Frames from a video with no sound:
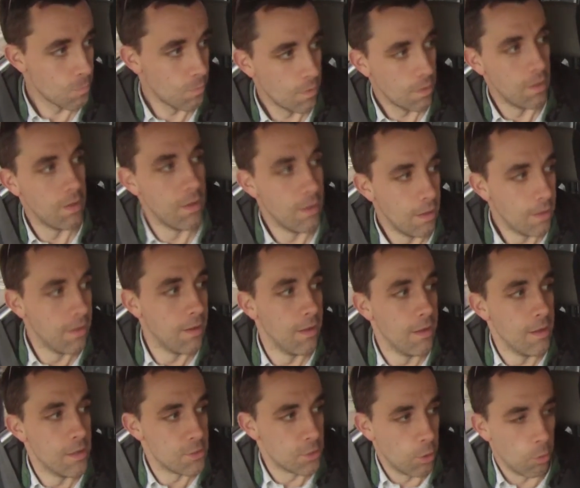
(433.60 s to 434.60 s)
Okay.
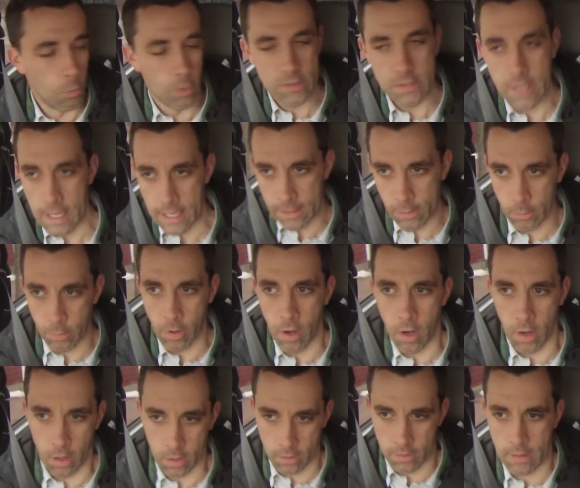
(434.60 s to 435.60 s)
So once the
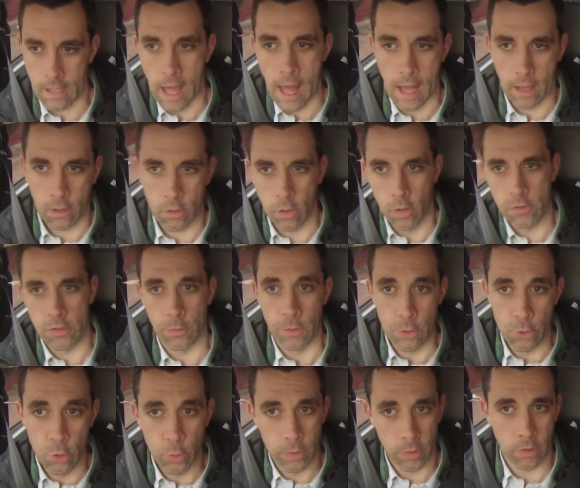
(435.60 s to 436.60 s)
handlebar got closer,
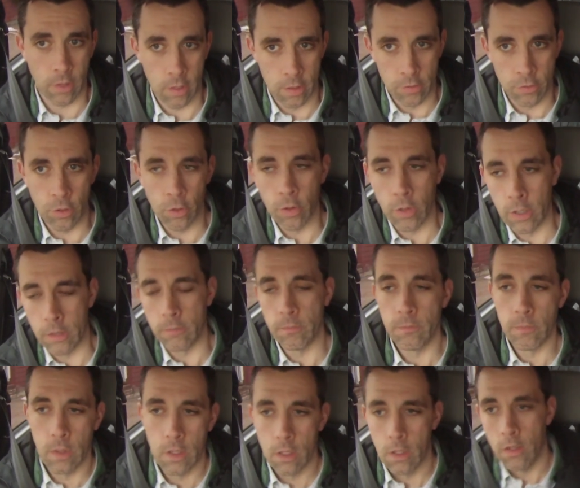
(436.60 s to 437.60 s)
we knew we were gonna do it,
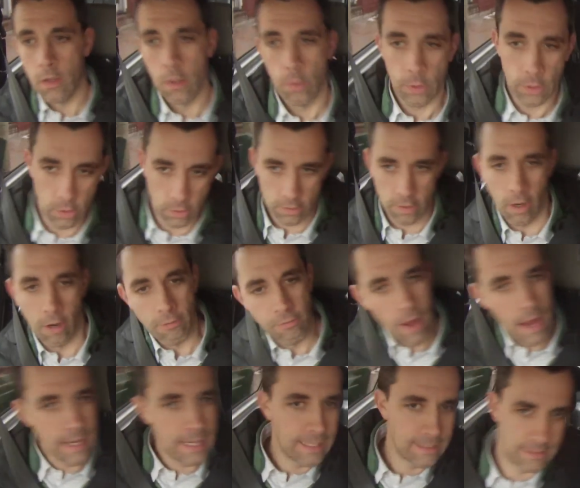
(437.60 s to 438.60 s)
we looked at our
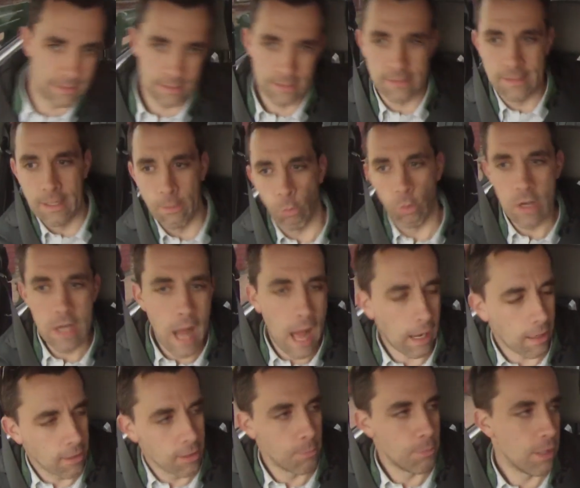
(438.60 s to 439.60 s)
finances and said, we're
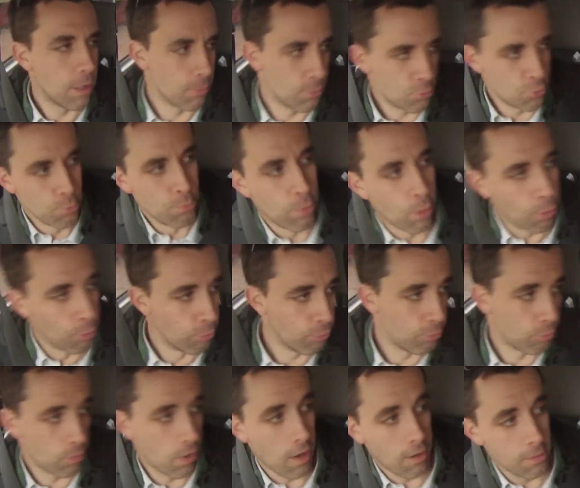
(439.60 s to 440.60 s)
not gonna be able to do
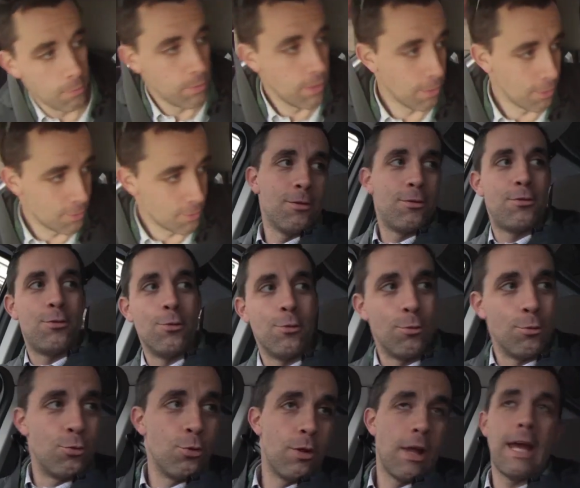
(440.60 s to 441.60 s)
both. We're not gonna be
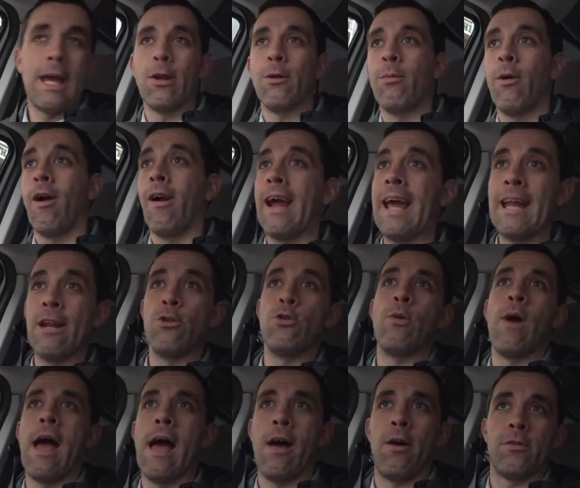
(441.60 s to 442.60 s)
to do the handlebar and a
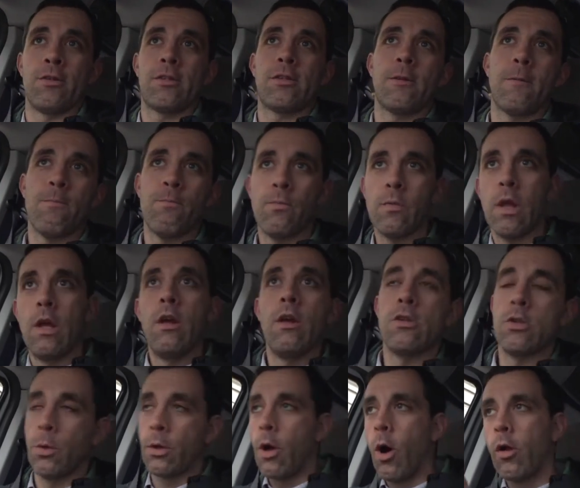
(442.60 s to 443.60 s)
new house.
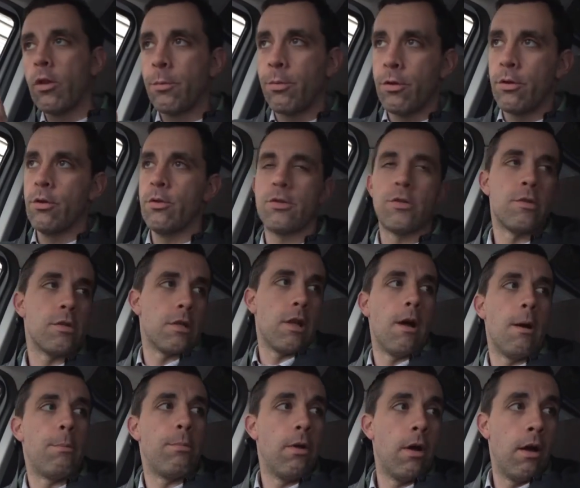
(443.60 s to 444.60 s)
So we called the producers
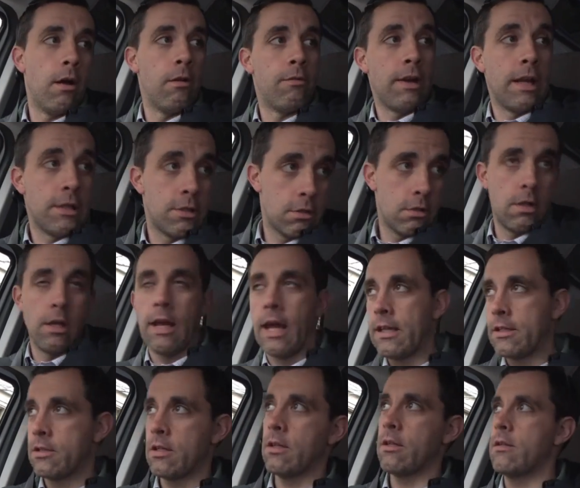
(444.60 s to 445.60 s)
up of H
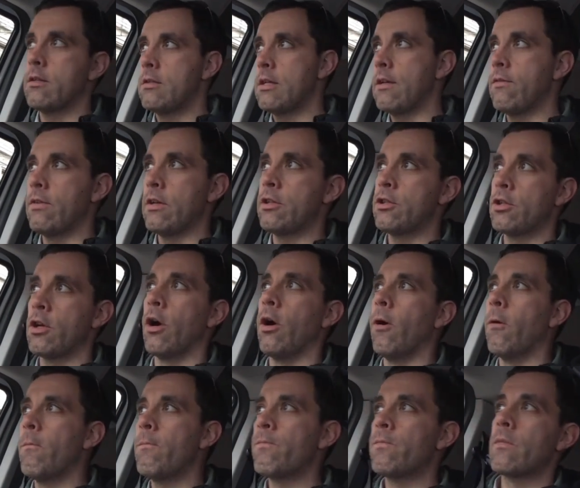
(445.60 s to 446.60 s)
the HGTV
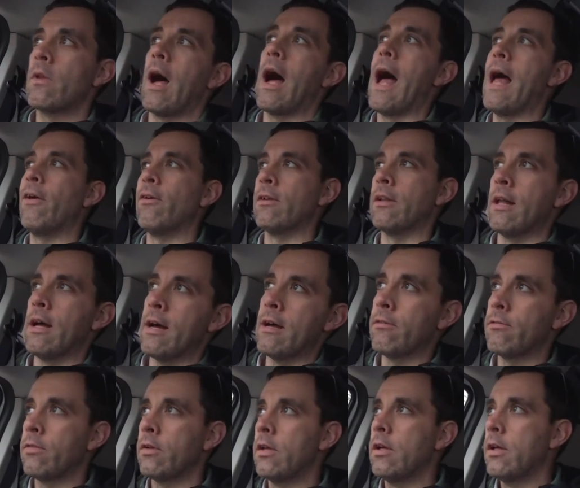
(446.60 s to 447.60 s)
show, Island
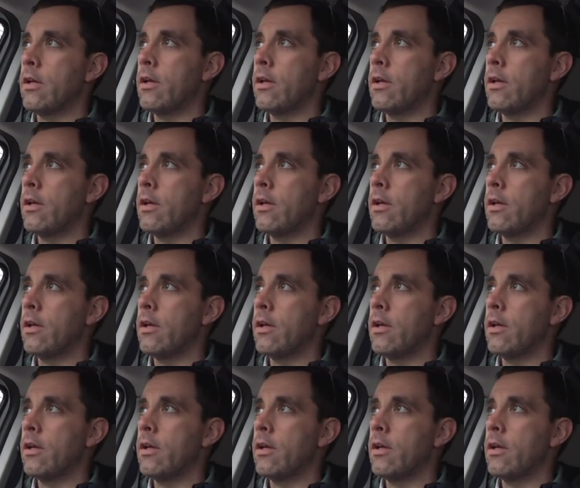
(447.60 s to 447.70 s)
Life.